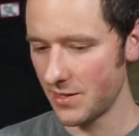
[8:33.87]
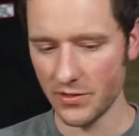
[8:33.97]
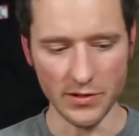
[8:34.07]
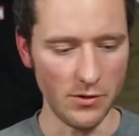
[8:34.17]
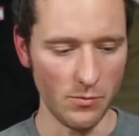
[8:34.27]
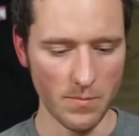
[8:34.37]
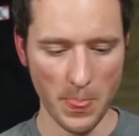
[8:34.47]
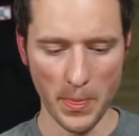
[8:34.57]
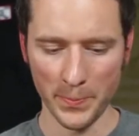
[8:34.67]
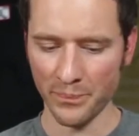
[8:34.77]
So
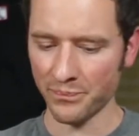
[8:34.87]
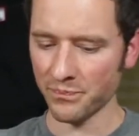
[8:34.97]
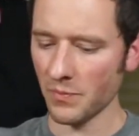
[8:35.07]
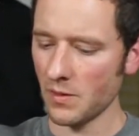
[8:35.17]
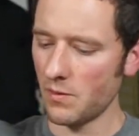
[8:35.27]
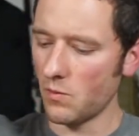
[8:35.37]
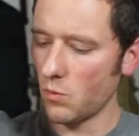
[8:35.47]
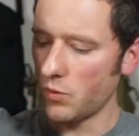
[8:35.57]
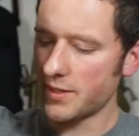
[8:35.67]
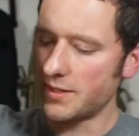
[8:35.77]

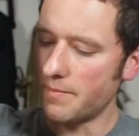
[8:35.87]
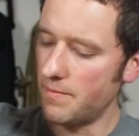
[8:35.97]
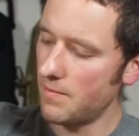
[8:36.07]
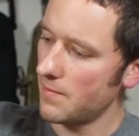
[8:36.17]
we'll look at